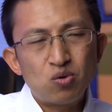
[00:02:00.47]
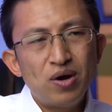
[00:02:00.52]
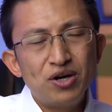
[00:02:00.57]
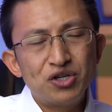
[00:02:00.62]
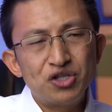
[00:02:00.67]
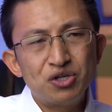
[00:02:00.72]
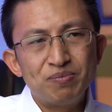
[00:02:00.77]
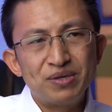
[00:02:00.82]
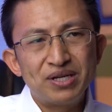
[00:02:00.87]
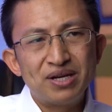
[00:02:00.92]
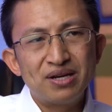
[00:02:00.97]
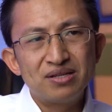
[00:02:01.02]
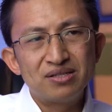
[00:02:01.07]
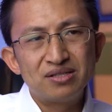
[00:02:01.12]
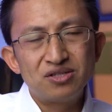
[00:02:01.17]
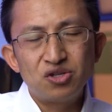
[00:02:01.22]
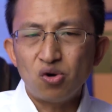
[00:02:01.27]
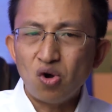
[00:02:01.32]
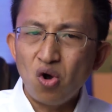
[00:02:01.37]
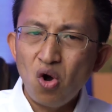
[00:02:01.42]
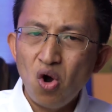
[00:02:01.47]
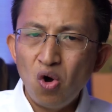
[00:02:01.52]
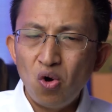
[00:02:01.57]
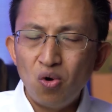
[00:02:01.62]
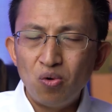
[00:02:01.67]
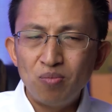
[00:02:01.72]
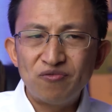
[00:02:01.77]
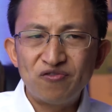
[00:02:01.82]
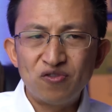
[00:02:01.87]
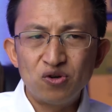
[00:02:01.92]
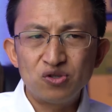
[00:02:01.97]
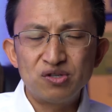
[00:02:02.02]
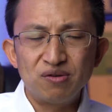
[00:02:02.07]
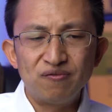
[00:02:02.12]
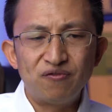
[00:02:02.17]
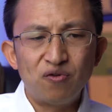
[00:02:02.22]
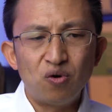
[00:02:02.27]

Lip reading: question, because your home, first and